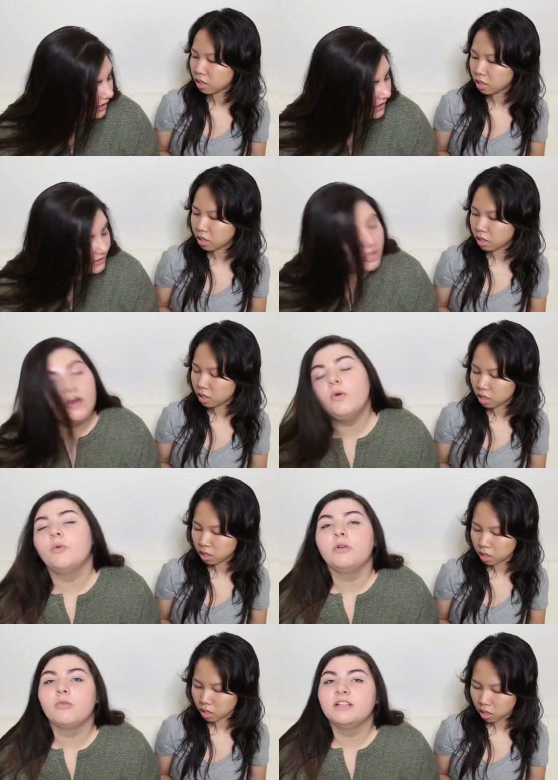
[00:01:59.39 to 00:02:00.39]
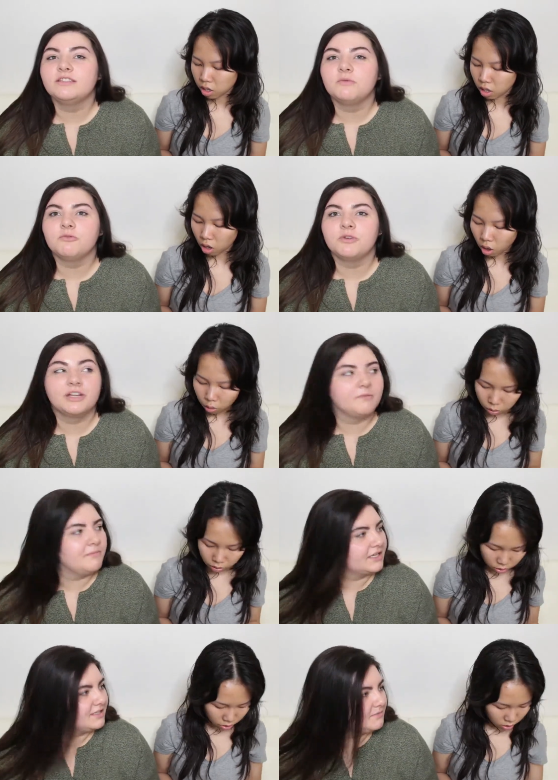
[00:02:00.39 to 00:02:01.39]
Speaker 1: And oh, and we read somewhere where you can
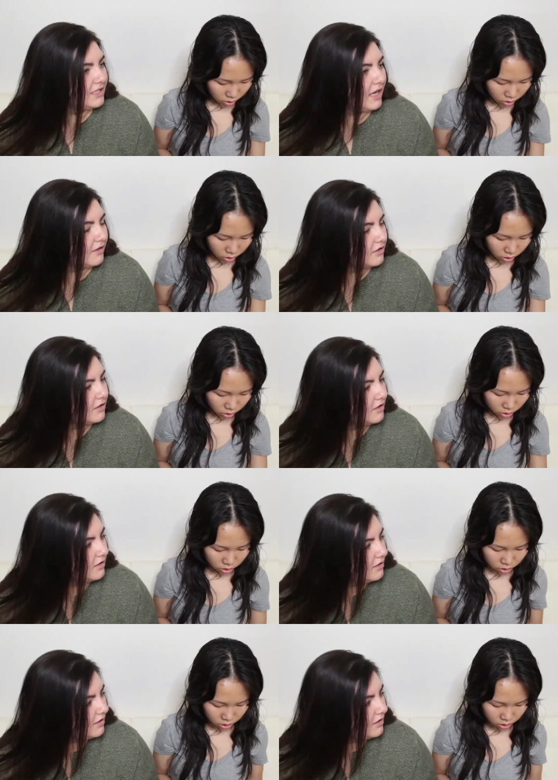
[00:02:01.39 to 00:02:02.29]
mix them together